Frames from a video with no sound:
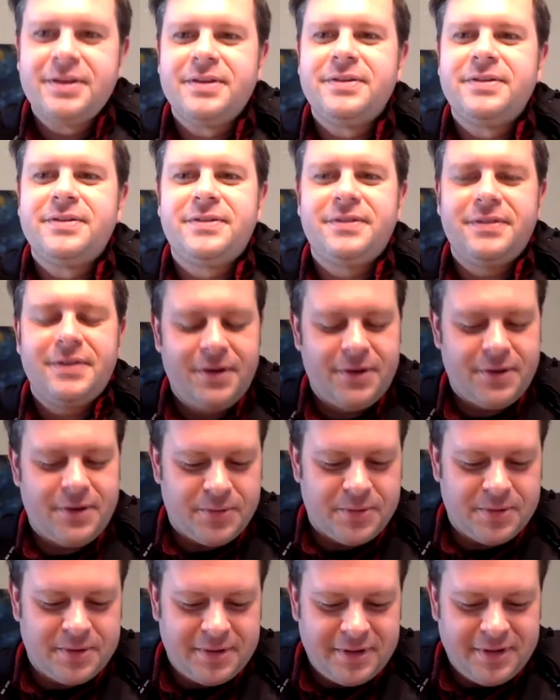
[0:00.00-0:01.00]
So,
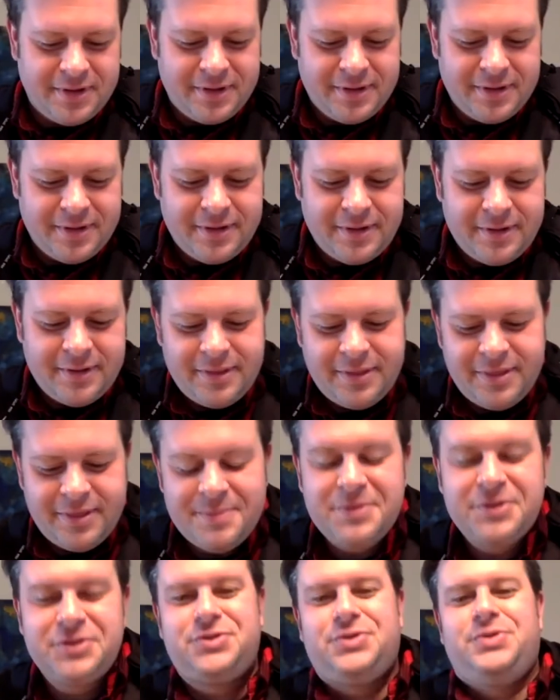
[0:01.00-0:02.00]
the
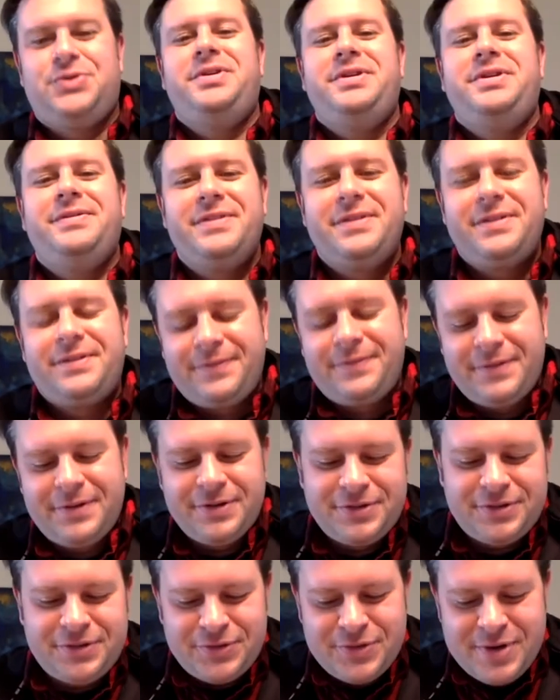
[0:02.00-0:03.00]
majority of this
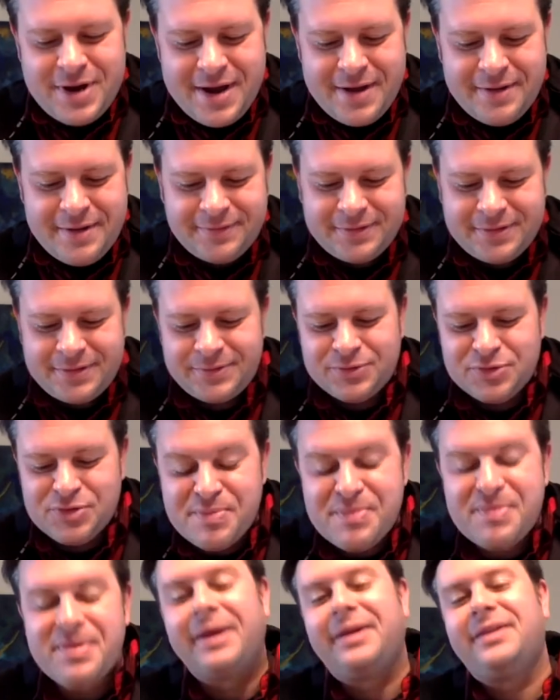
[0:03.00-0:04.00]
first draft
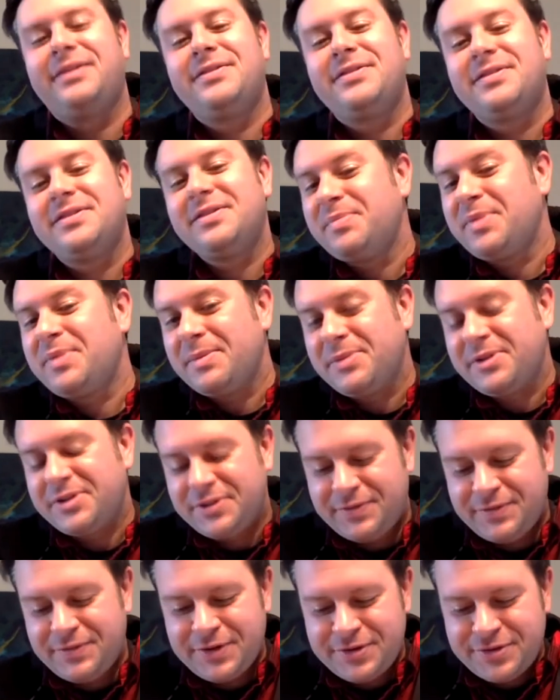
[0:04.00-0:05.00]
remains in the
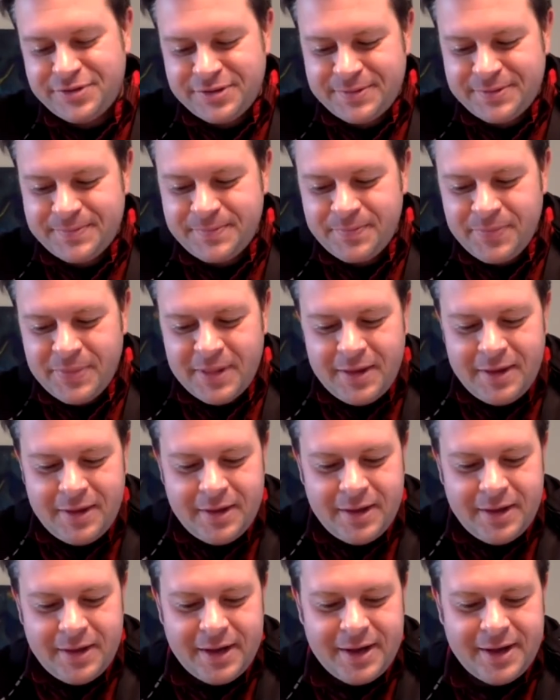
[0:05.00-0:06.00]
published version,
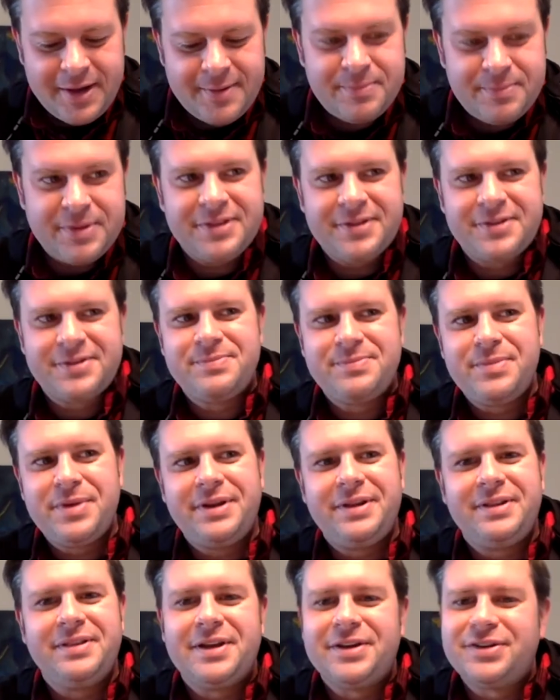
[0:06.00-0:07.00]
but there's
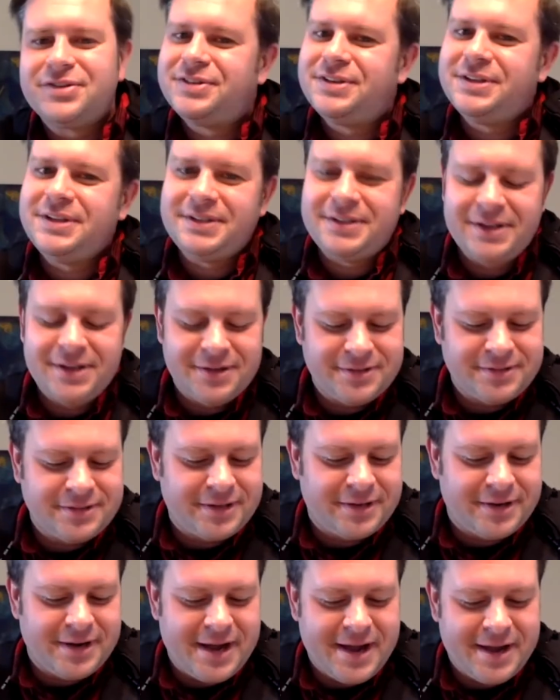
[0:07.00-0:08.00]
many lush details that
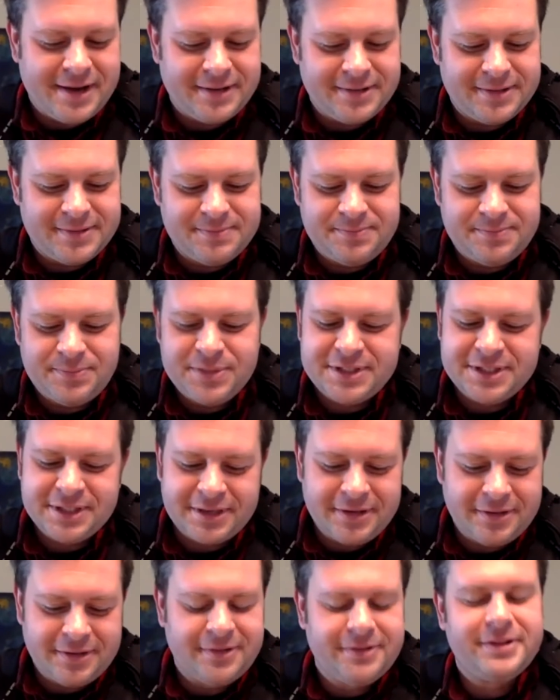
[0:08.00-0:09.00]
are added,
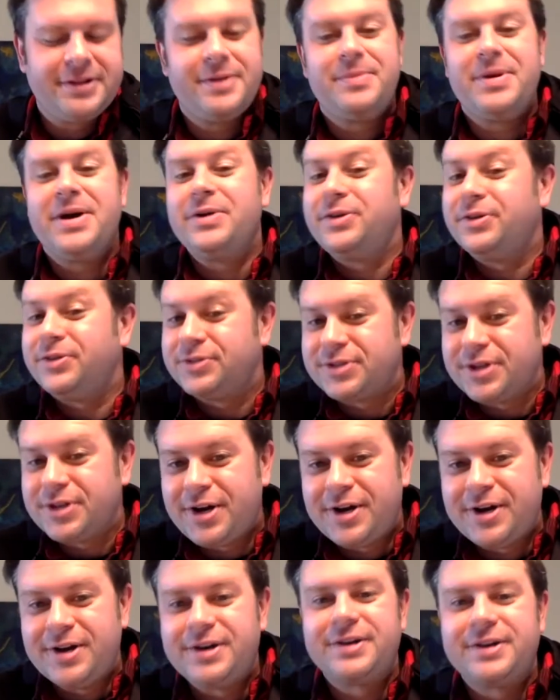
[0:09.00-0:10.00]
particularly about your
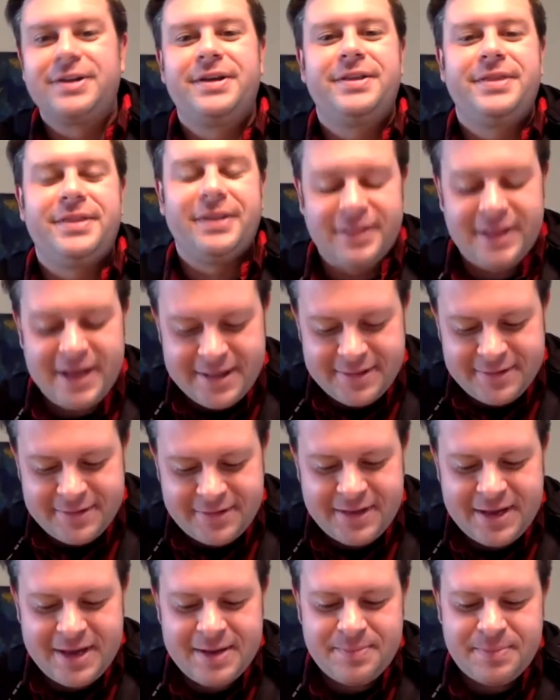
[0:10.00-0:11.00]
dog, the
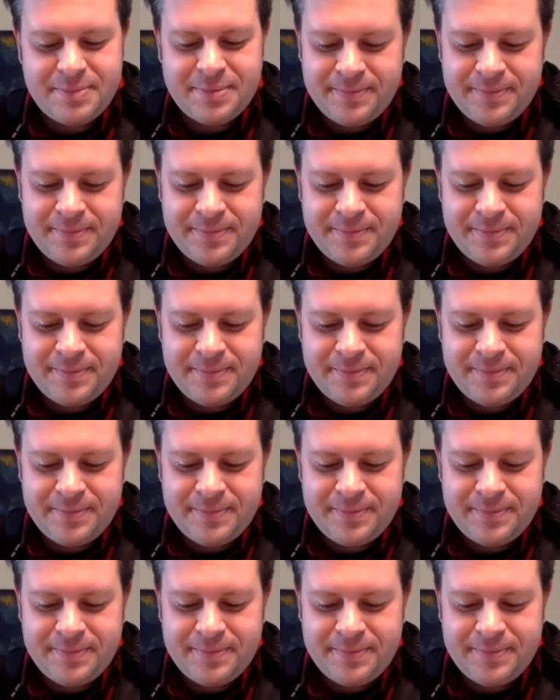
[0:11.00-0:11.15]
landscape.